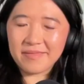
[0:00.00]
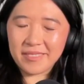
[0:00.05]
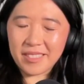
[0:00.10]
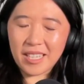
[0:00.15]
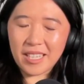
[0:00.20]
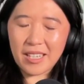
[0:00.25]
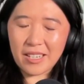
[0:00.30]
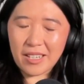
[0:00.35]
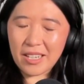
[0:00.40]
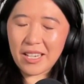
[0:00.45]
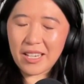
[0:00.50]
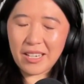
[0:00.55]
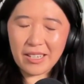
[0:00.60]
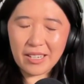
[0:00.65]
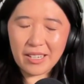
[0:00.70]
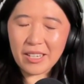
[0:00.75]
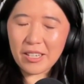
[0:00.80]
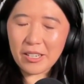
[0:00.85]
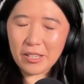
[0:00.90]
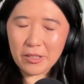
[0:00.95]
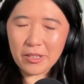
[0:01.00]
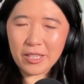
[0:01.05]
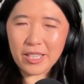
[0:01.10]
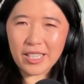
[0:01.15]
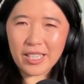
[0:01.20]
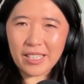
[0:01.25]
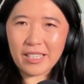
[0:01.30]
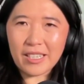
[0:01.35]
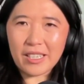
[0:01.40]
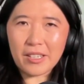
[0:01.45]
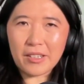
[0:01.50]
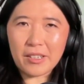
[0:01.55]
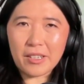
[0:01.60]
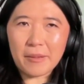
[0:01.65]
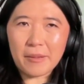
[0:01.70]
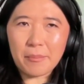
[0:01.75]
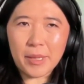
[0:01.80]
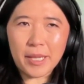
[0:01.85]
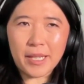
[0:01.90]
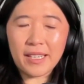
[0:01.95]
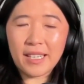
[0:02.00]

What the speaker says: Yeah, I agree. But